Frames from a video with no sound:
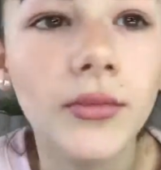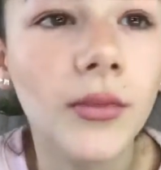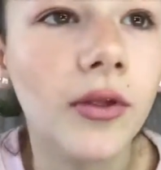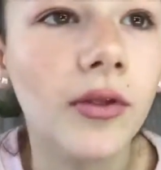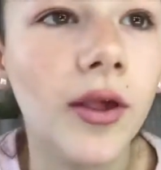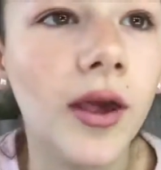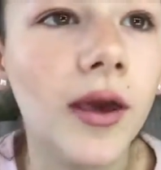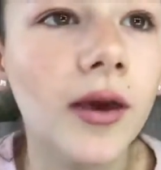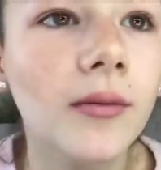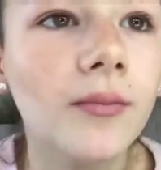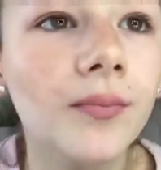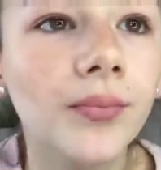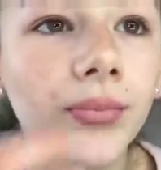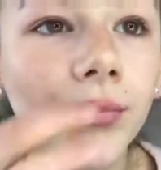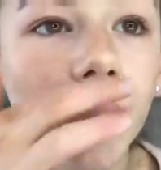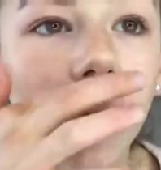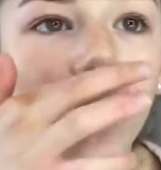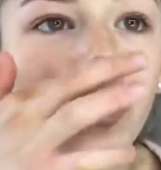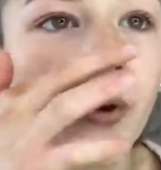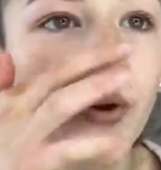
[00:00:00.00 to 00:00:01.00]
Same.
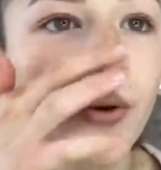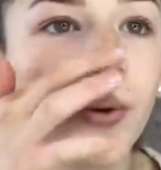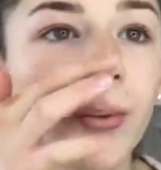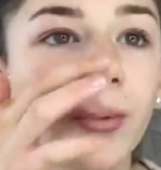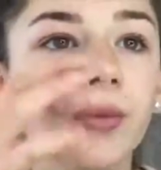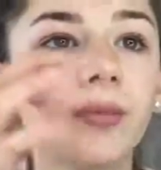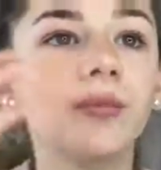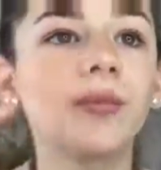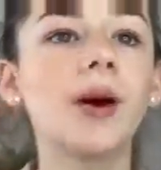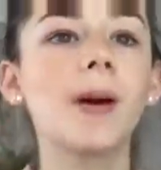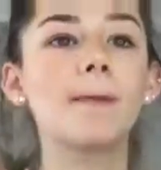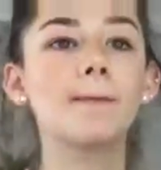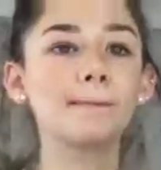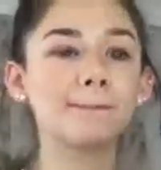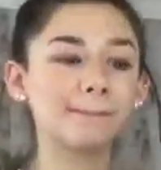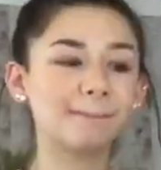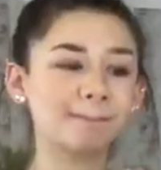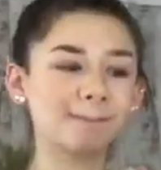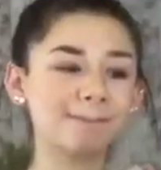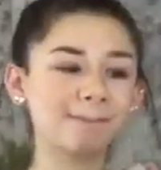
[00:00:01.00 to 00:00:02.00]
So
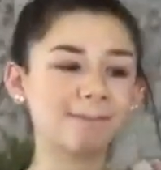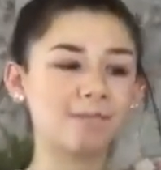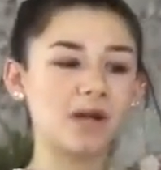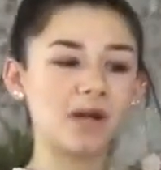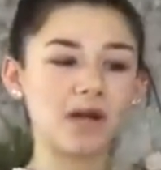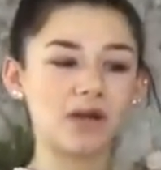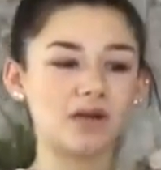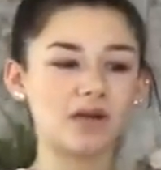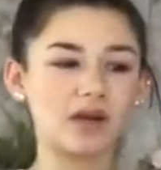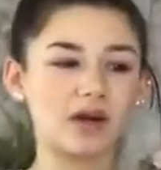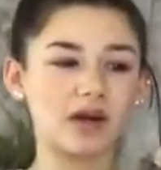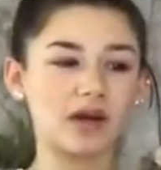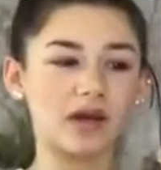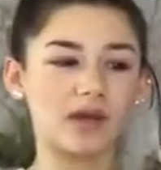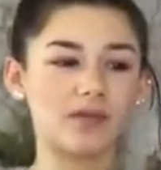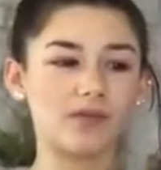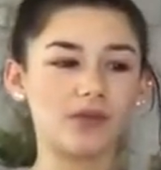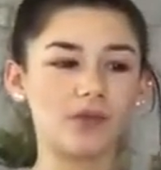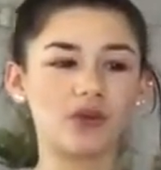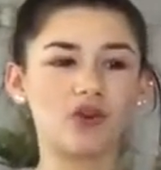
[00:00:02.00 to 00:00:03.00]

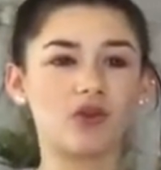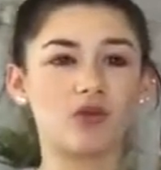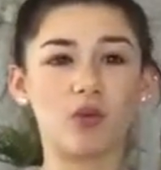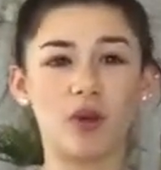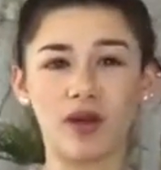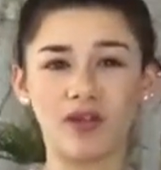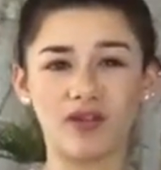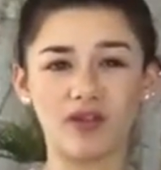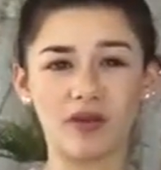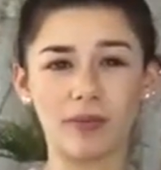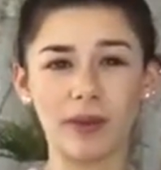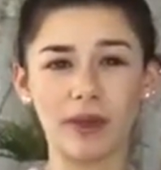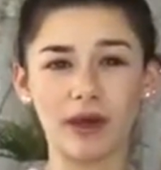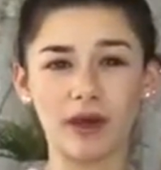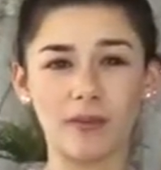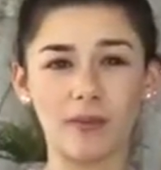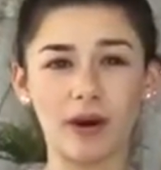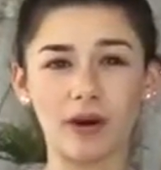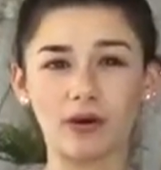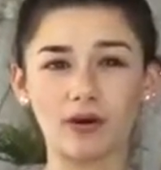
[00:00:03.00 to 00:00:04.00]
realistically, you're just wasting your
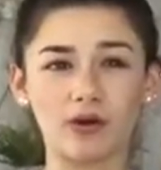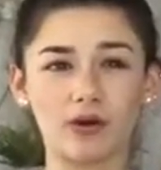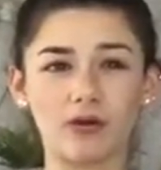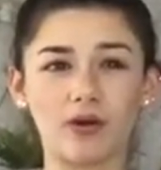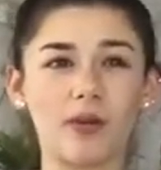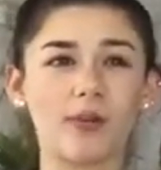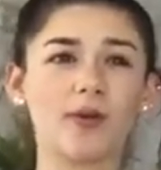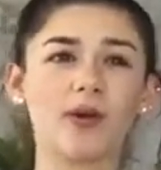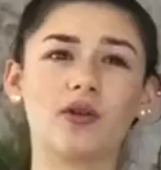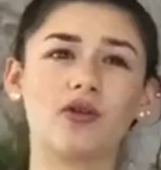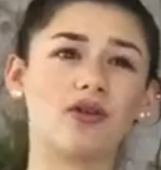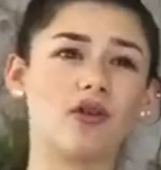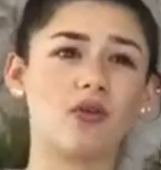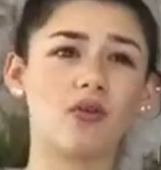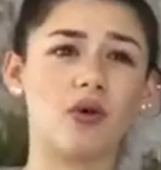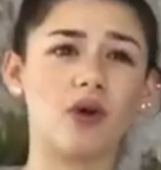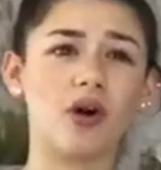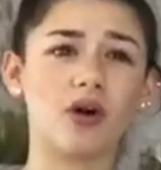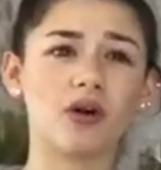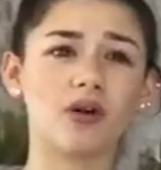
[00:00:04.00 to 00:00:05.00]
baking powder doing that because it doesn't
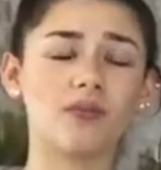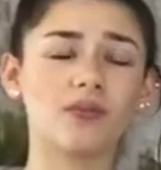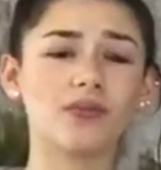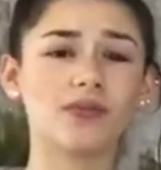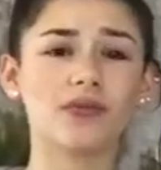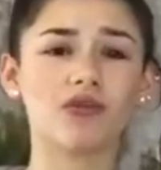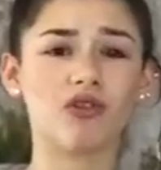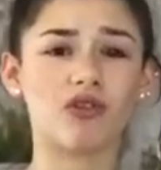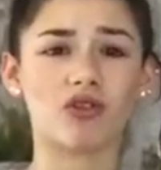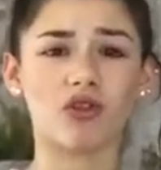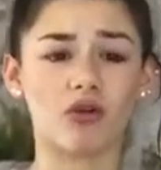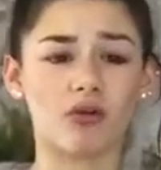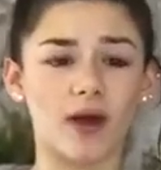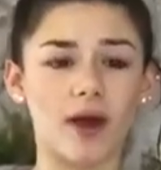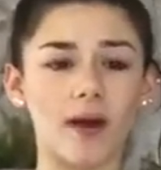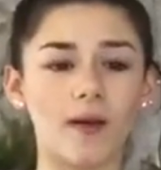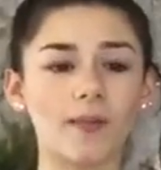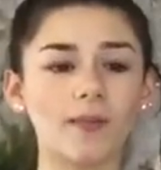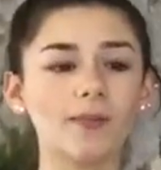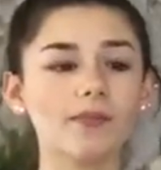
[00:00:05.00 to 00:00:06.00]
work. Just do
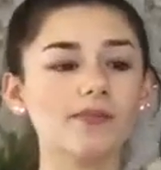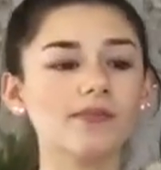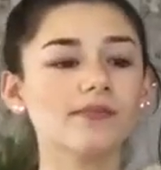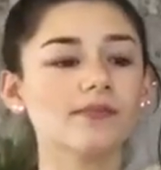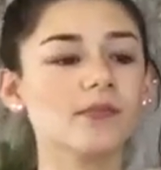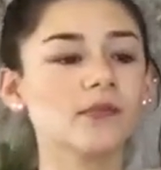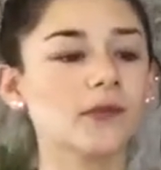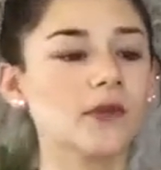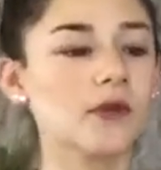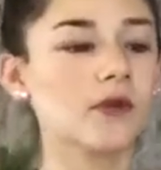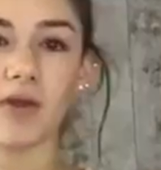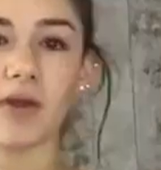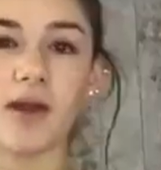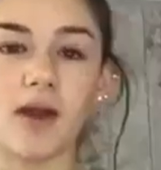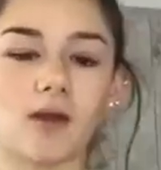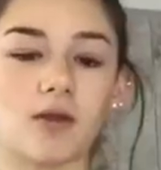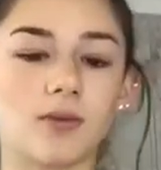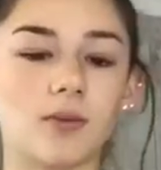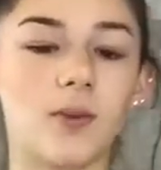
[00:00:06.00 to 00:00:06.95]
that. The next